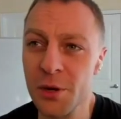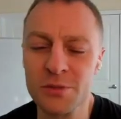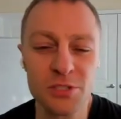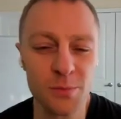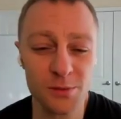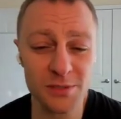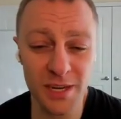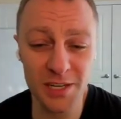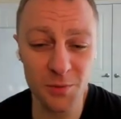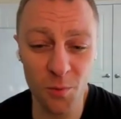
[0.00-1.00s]
It was the most
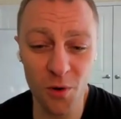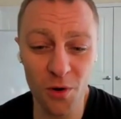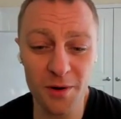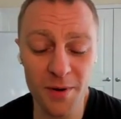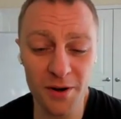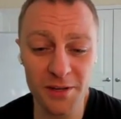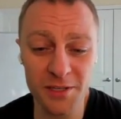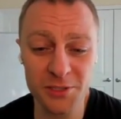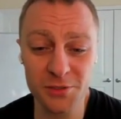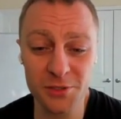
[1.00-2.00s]
deadly war in American
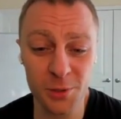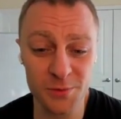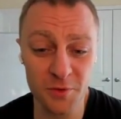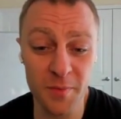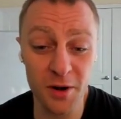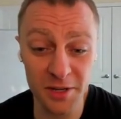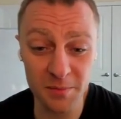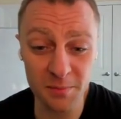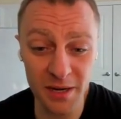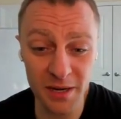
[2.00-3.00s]
history in terms of
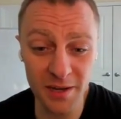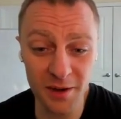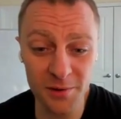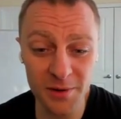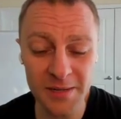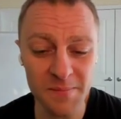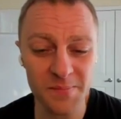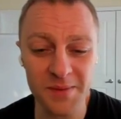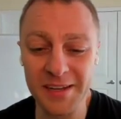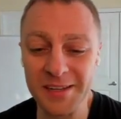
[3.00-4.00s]
American body count.
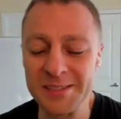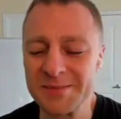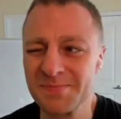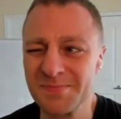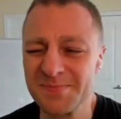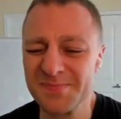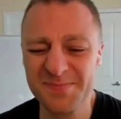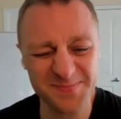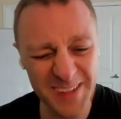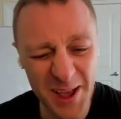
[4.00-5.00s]
Like
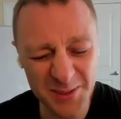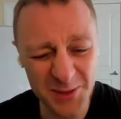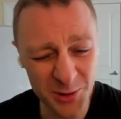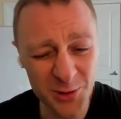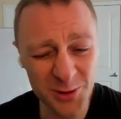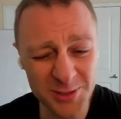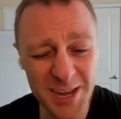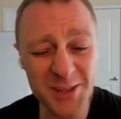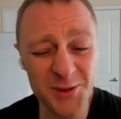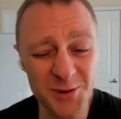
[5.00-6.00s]
that, you're
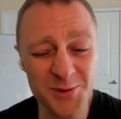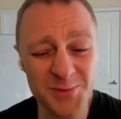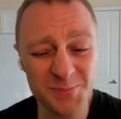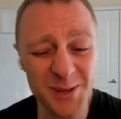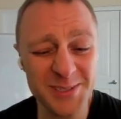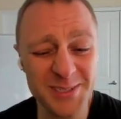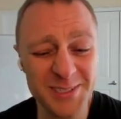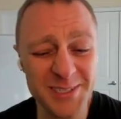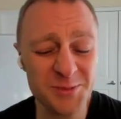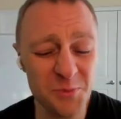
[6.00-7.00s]
saying your
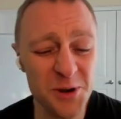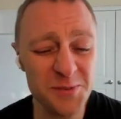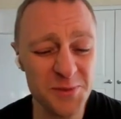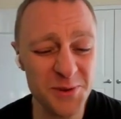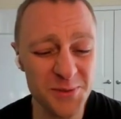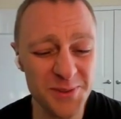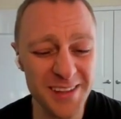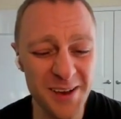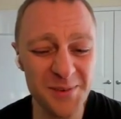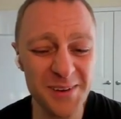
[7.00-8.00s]
presidency was more difficult
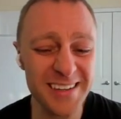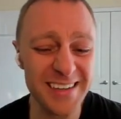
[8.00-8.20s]
than that one?